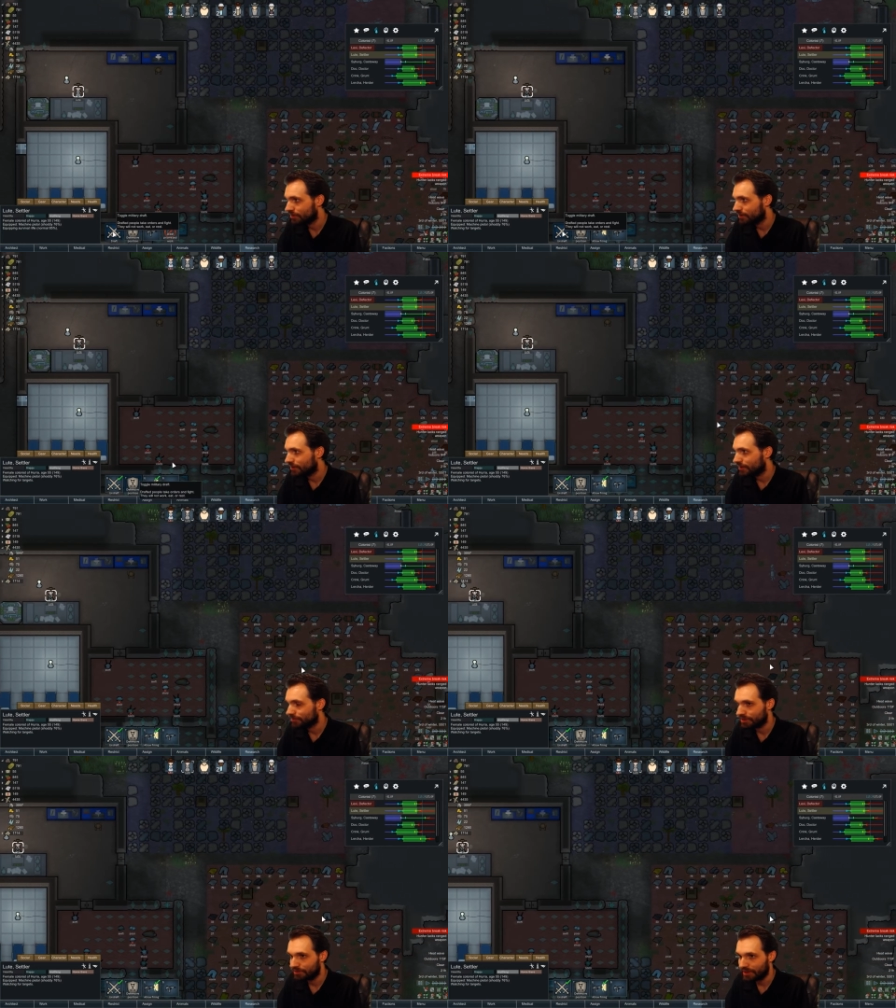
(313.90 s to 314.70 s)

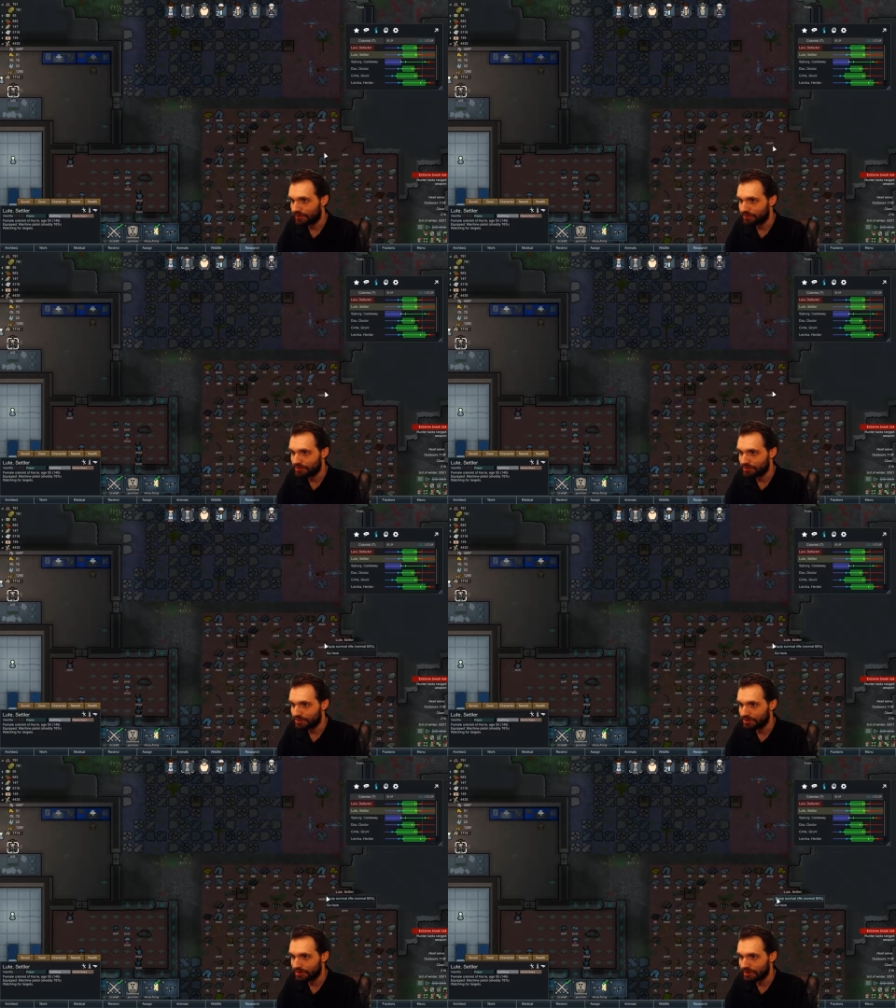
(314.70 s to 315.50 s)
I'm going to draft you so
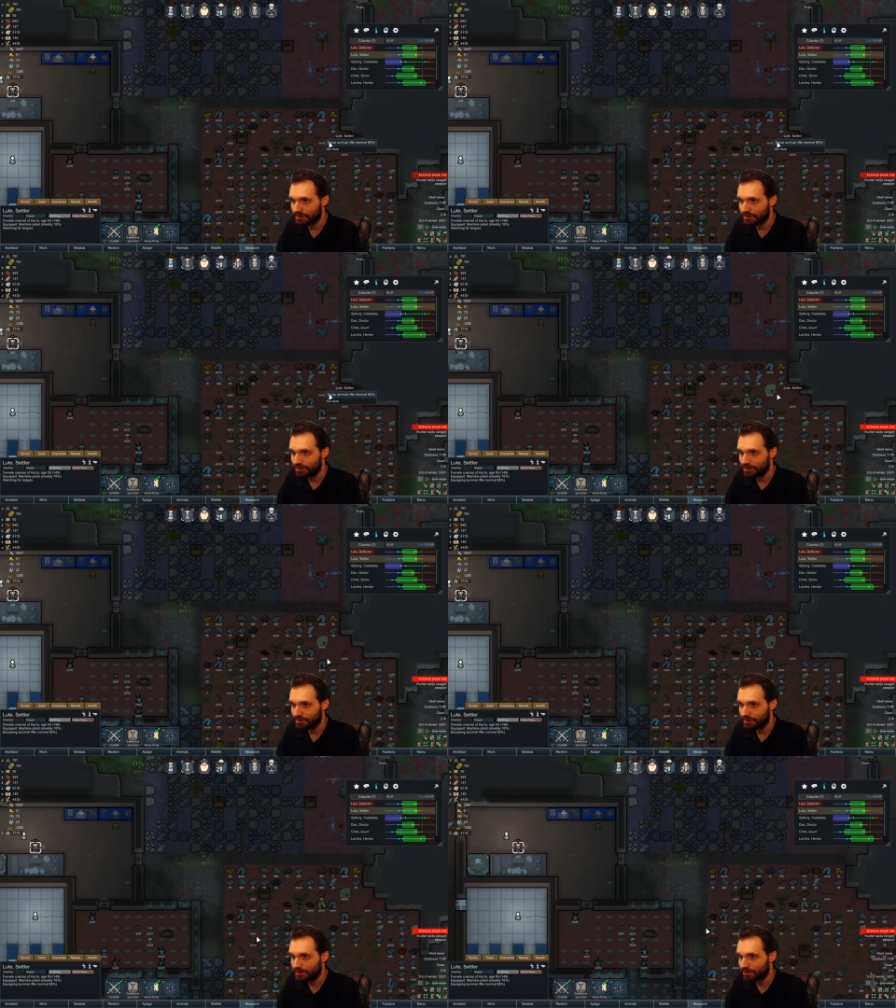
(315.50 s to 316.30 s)
you can actually go
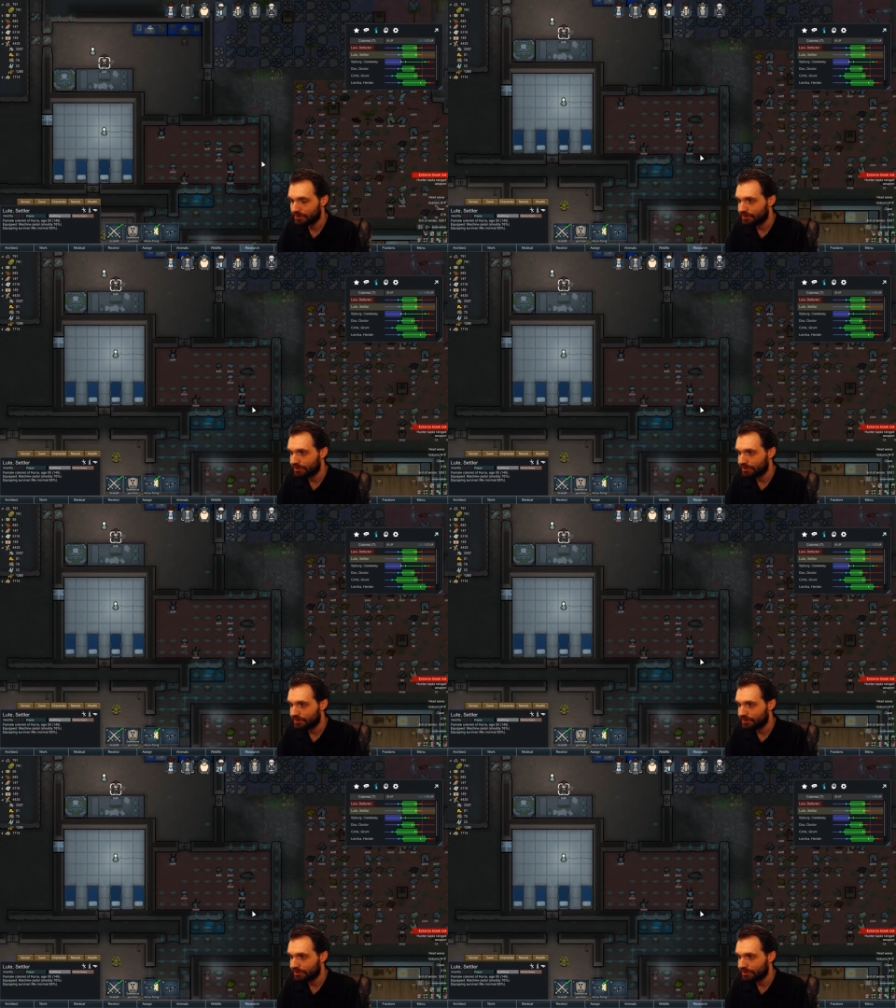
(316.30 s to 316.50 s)
out there.